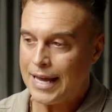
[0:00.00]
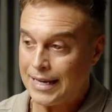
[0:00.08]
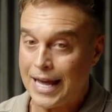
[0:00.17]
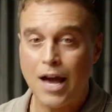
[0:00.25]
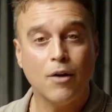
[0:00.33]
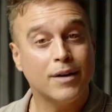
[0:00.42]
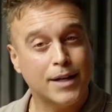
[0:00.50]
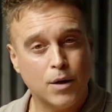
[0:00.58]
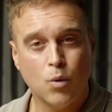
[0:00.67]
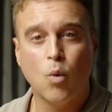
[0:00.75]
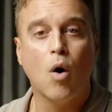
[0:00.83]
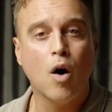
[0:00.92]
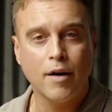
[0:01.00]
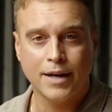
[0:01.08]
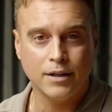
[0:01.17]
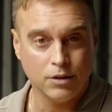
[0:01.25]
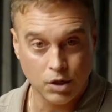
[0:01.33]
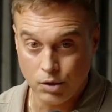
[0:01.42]
And how can I walk
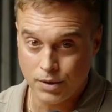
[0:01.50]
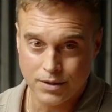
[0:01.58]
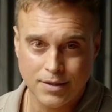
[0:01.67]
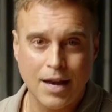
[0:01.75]
in newness?